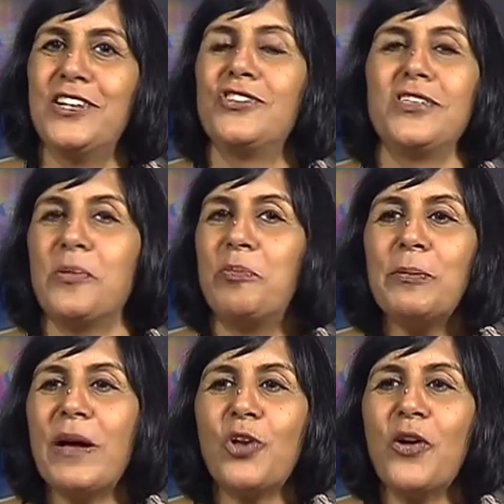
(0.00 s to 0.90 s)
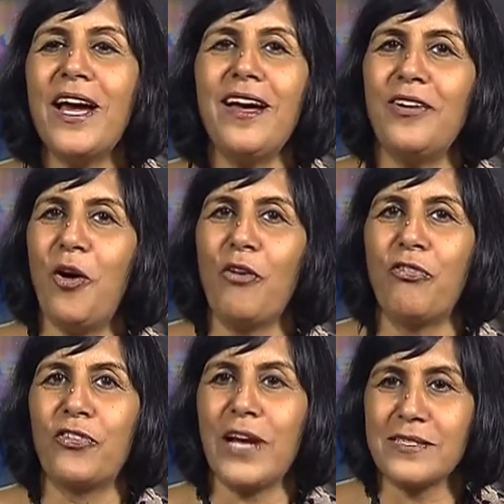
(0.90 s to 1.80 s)
She's a prima donna
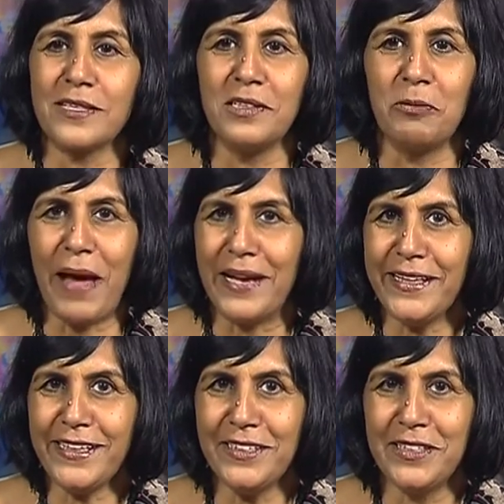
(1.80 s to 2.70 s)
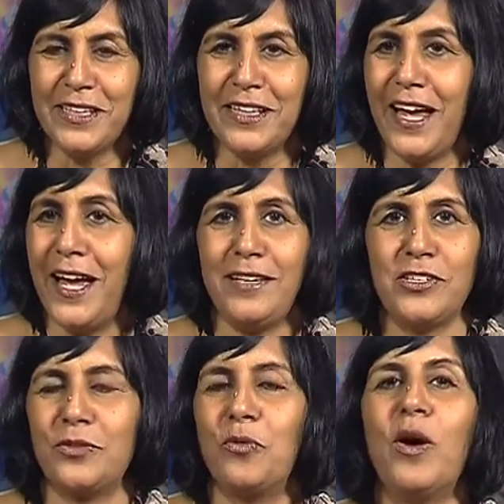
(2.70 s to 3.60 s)
of classical ballet
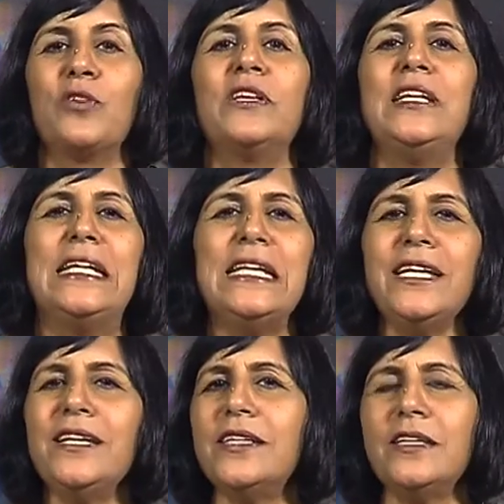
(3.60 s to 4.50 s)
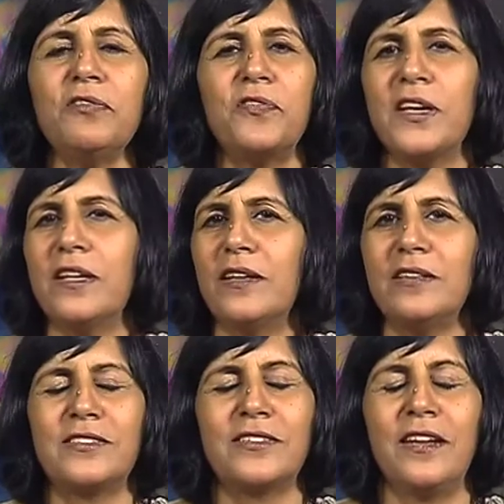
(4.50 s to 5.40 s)
and one of the leading
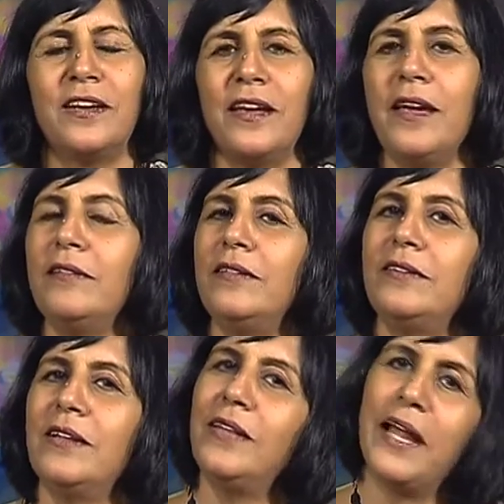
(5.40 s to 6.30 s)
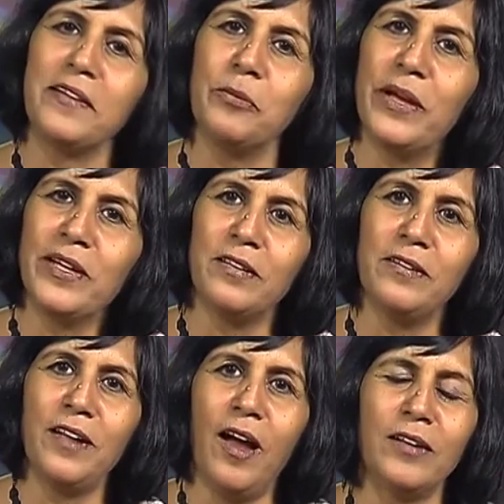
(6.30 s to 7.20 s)
figures in Latin
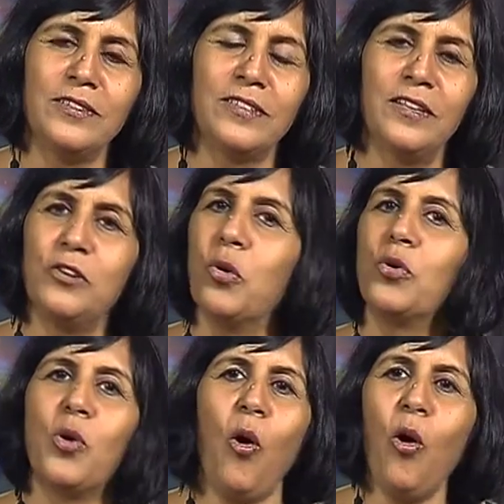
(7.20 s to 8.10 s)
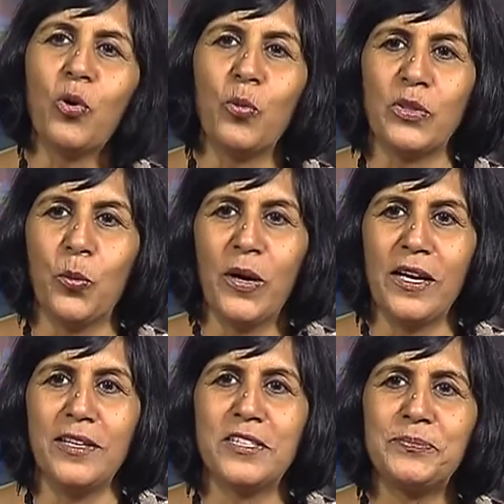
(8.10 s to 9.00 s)
American dance known all over the
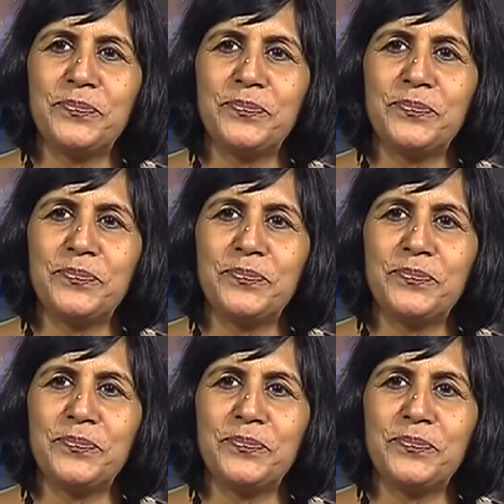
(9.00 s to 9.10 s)
world.